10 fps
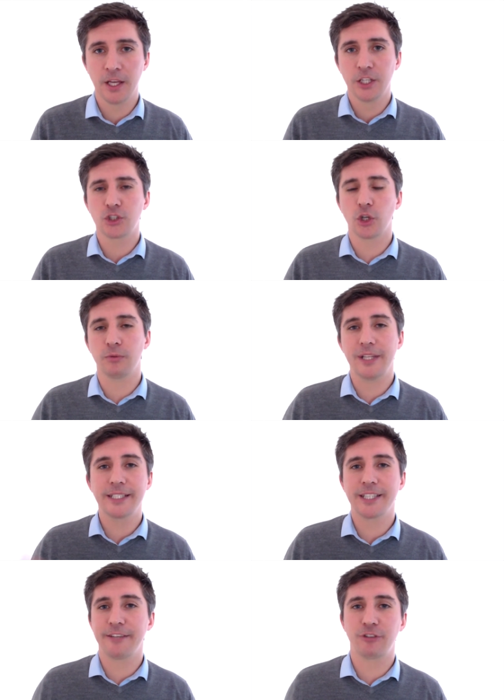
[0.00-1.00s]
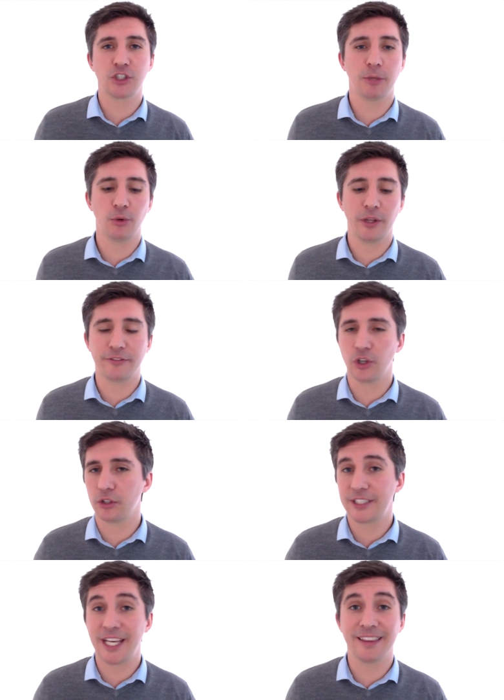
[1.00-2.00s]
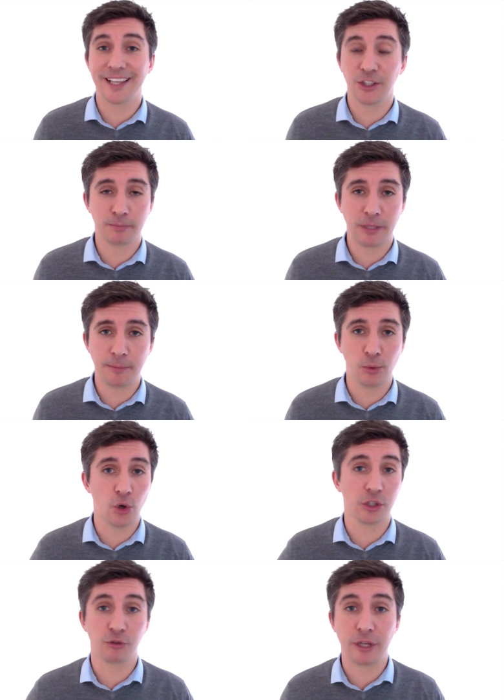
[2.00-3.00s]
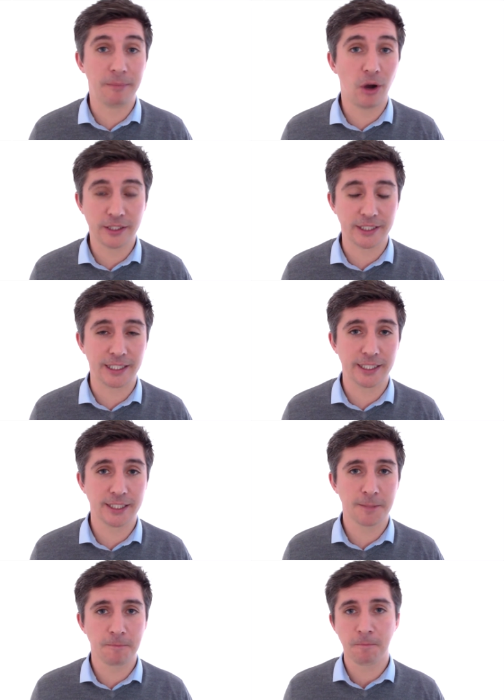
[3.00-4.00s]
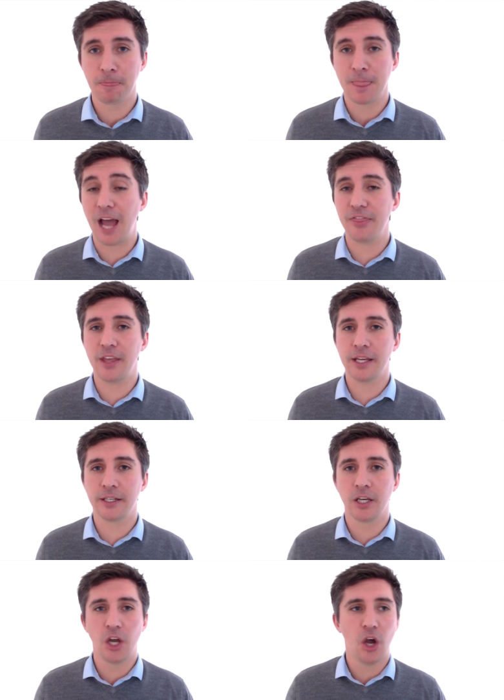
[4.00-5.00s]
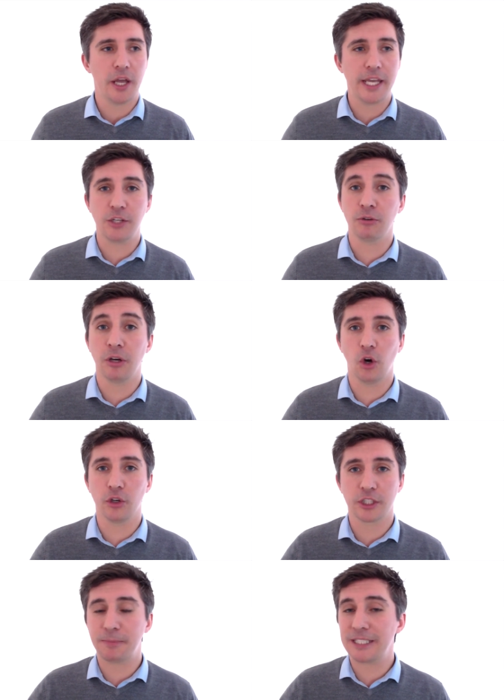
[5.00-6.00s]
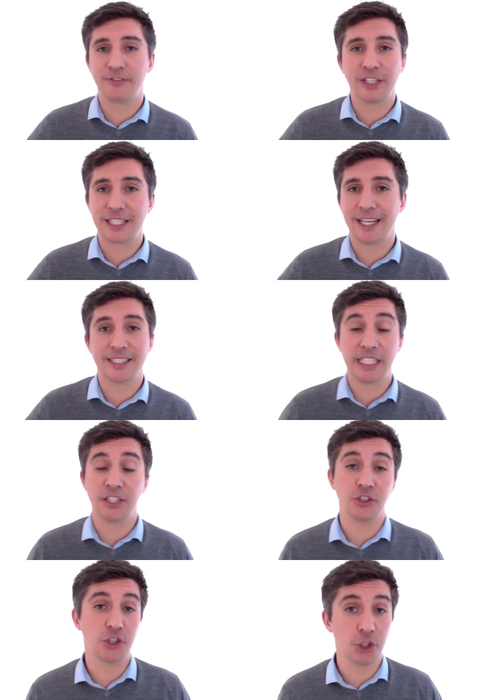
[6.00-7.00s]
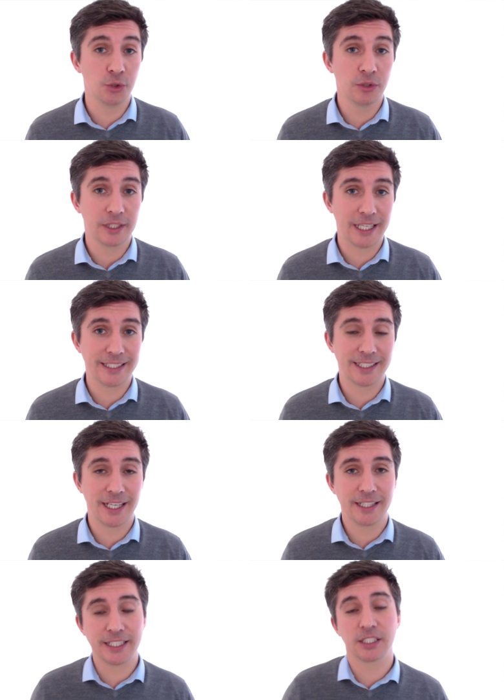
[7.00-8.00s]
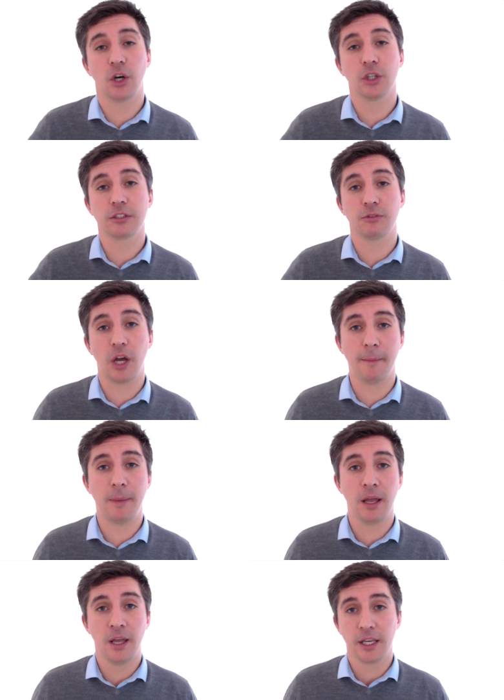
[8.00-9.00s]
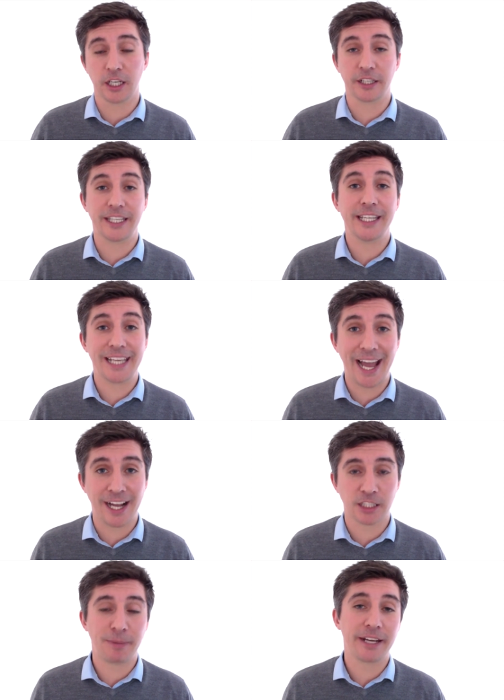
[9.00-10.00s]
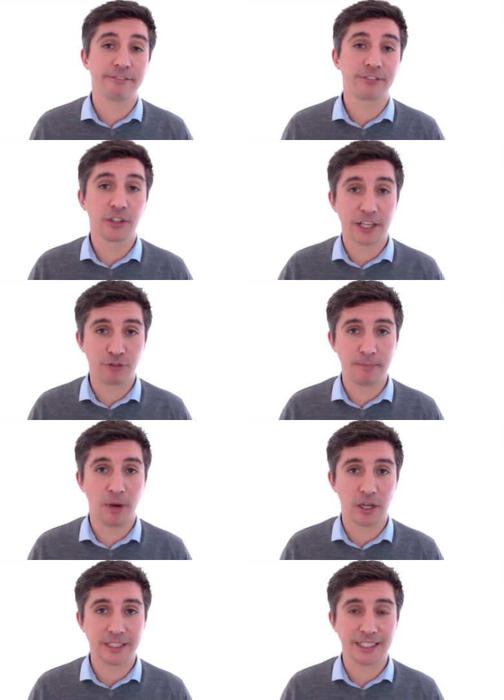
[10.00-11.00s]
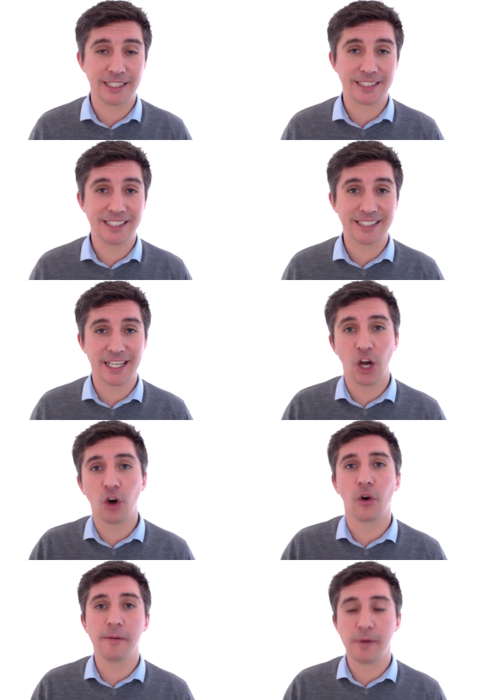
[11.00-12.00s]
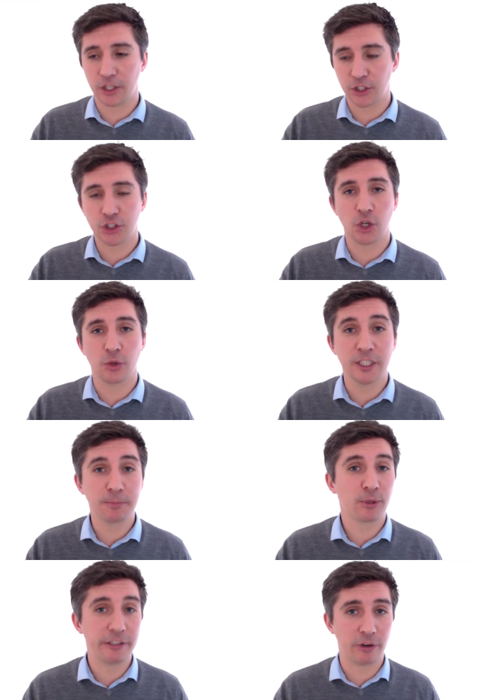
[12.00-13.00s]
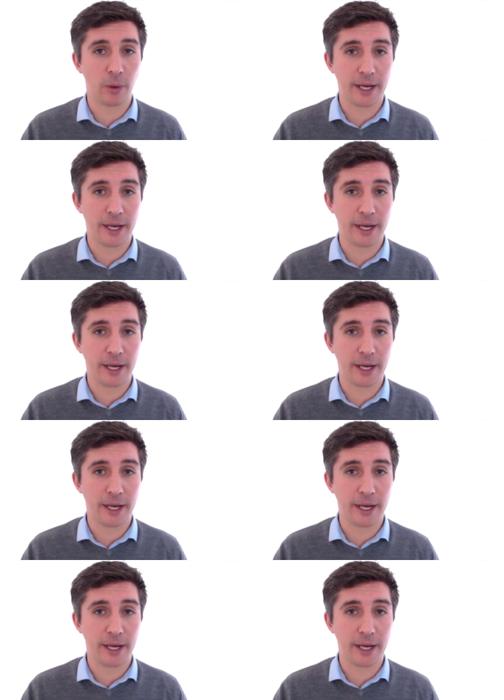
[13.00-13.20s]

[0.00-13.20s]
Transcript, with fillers: So let's say, for example, they've got ten thousand people on a remarketing list, and then in on a specific date in June, let's say, they start um, kind of getting ads back in front of that remarketing list and saying, all right, I'm going to show this pre-roll